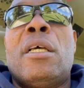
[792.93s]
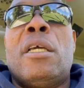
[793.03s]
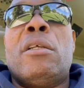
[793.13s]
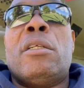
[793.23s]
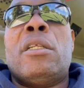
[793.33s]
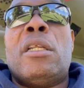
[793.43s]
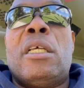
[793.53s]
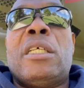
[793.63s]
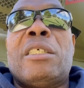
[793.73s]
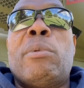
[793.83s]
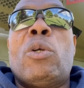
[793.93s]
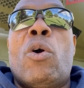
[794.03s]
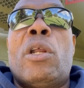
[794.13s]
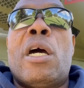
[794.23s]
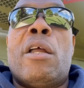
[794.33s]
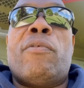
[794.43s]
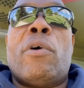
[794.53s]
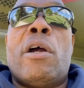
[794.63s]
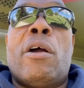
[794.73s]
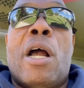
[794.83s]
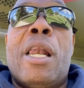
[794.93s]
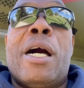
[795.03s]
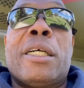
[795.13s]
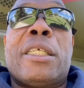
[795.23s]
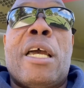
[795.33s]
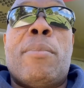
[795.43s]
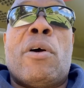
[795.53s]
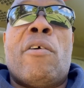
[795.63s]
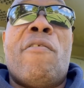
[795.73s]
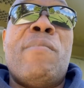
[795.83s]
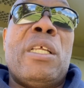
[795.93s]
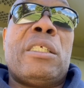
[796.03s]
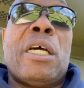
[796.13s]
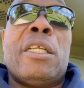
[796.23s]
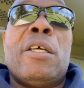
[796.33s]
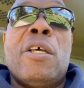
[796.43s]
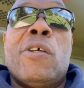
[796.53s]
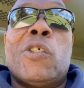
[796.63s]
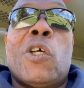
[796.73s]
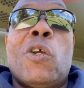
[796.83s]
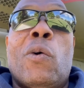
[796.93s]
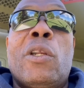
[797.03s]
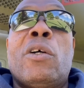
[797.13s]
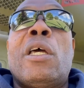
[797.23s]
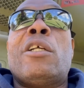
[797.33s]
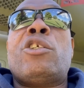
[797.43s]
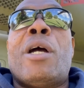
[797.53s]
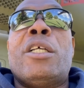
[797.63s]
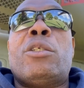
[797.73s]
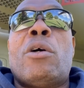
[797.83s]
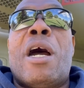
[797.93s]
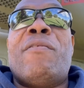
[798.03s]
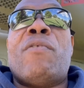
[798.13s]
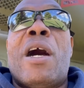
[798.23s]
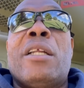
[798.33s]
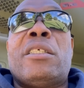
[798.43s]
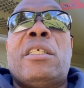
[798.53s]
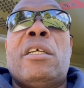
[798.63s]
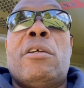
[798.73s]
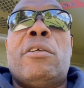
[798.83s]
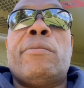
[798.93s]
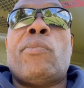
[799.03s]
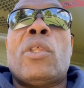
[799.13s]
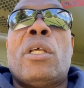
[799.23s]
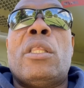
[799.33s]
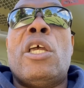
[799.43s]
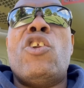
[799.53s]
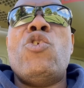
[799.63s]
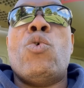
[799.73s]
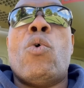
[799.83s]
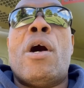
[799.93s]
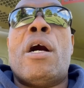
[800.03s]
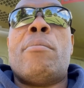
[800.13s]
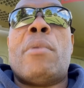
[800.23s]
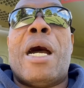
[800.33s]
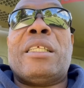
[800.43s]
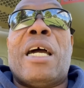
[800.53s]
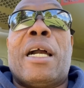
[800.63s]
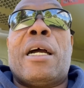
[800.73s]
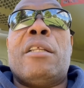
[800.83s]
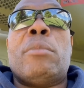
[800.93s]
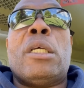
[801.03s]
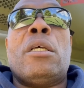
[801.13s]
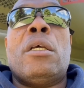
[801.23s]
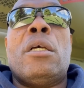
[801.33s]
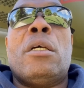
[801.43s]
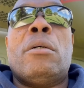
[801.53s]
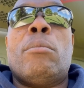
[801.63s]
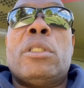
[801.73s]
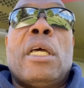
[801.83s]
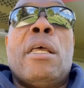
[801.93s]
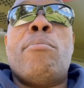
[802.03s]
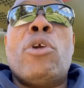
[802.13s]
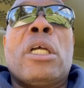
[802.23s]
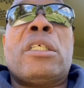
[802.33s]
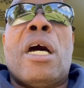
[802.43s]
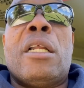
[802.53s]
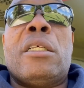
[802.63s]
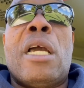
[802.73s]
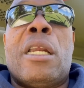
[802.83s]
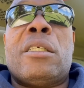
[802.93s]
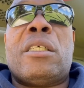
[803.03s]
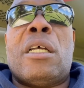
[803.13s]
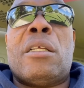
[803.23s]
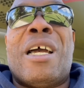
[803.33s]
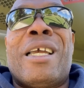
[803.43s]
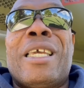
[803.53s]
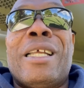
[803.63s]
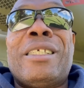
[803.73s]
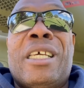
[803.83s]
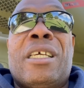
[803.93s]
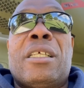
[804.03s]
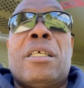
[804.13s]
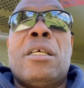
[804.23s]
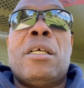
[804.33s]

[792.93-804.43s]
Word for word: you know, it has been going on for a long time now, every minute and so now, you know, they are trying to advance their their new um, attack on me. But tell them, bring it on, you understand? I can take it.